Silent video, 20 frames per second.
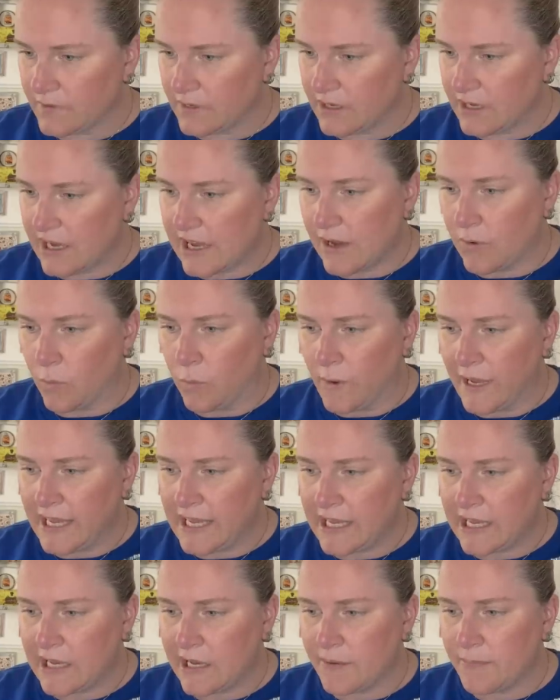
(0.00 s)
a
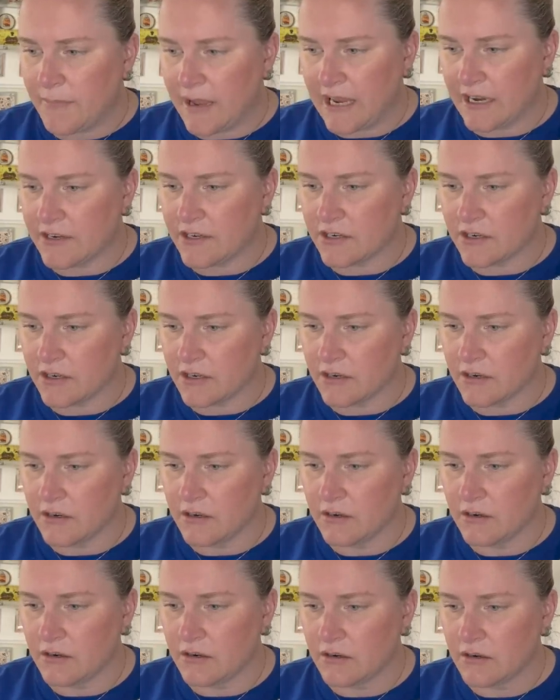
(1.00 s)
Wing Commander
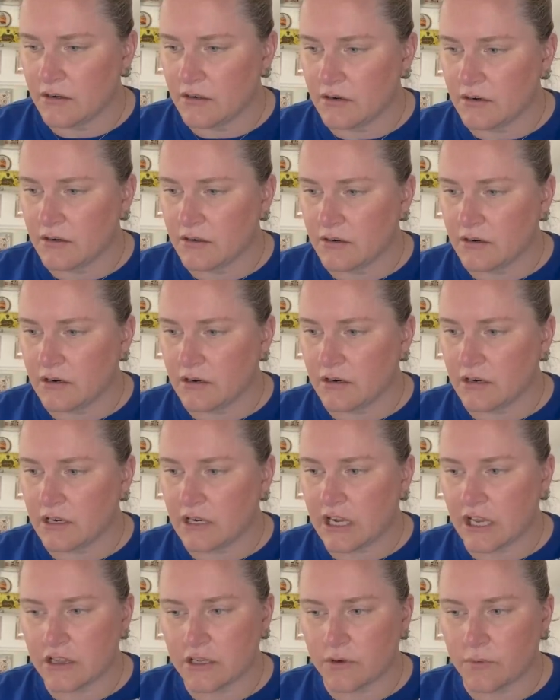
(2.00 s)

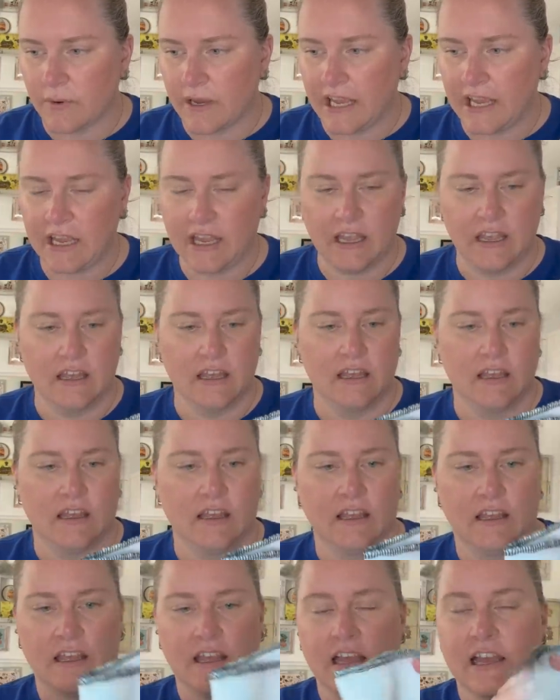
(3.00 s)
colorway.
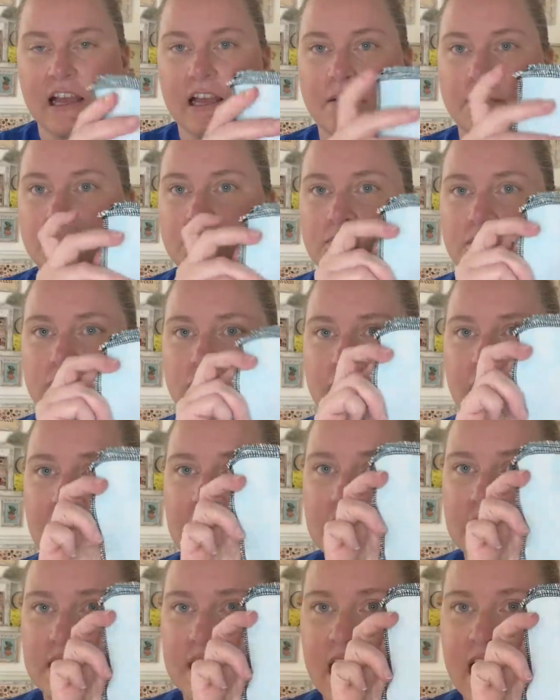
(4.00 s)
So
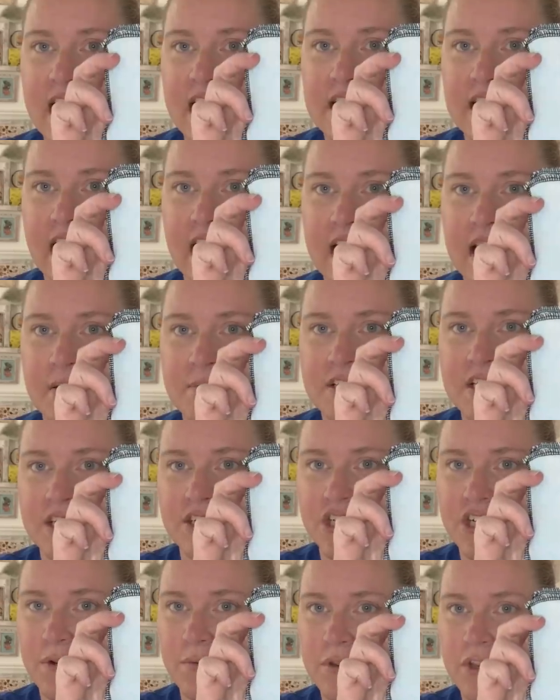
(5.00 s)
that's that. And I'm
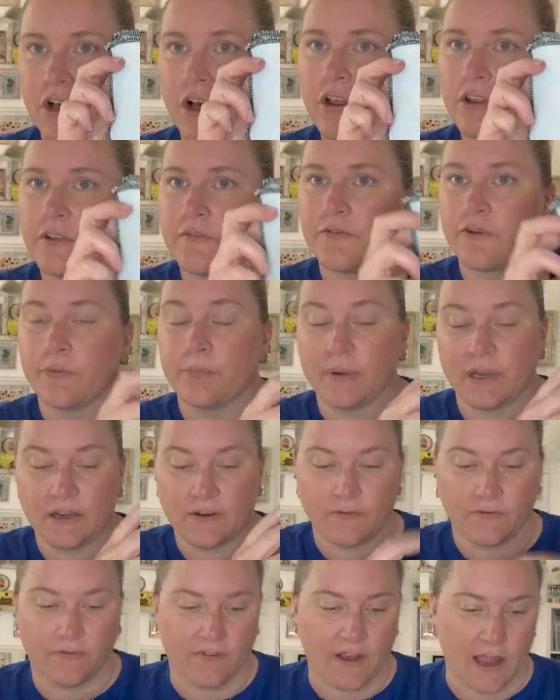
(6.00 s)
stitching it with all the
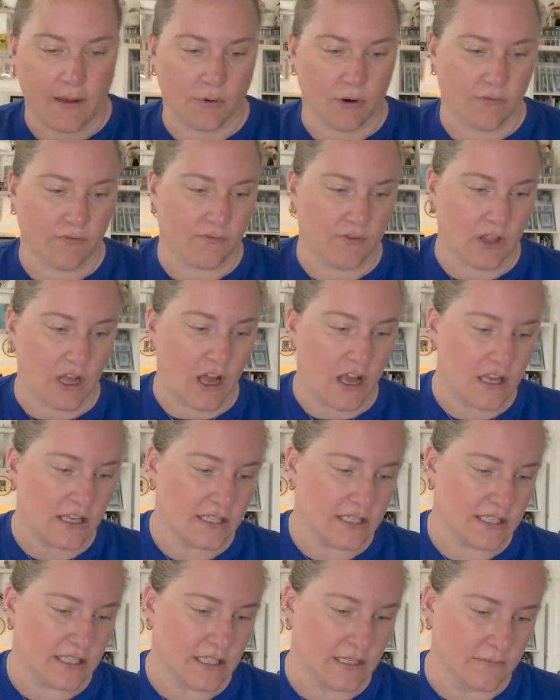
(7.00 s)
Forbidden Fiber
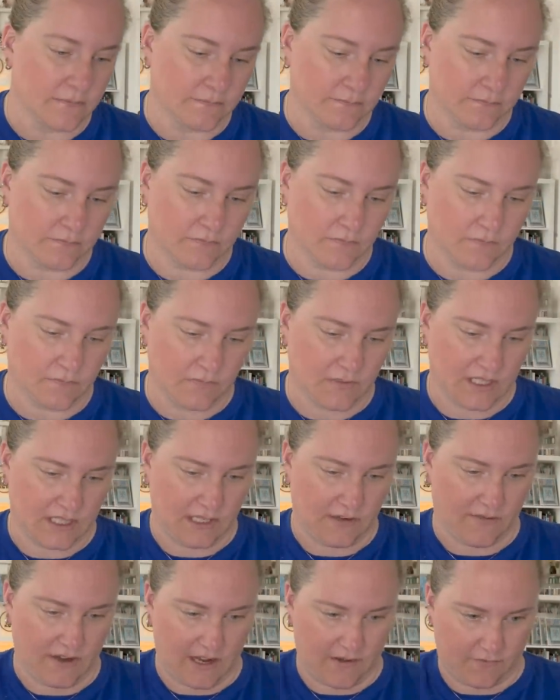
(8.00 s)
floss. Let's
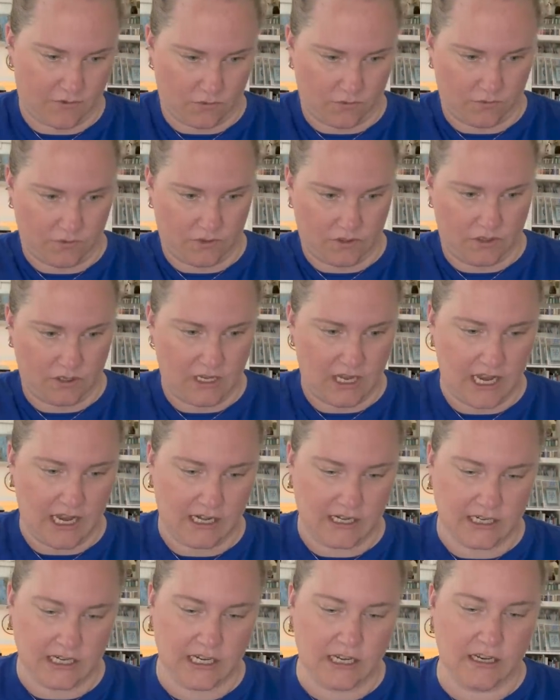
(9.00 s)
see if I have those
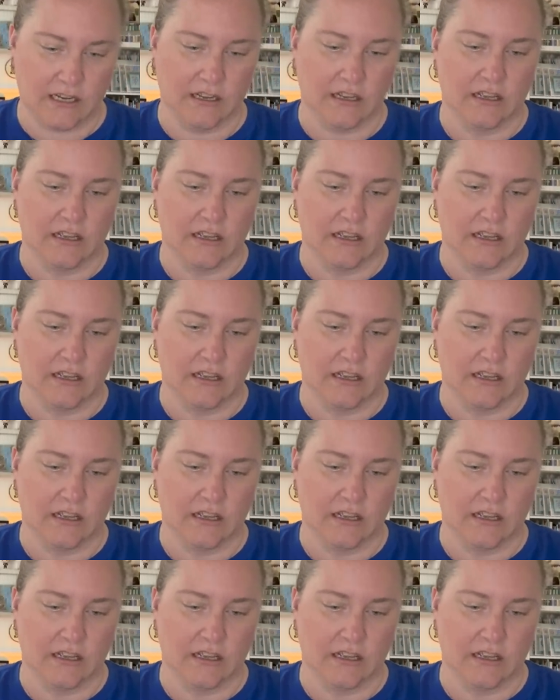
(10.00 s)
handy.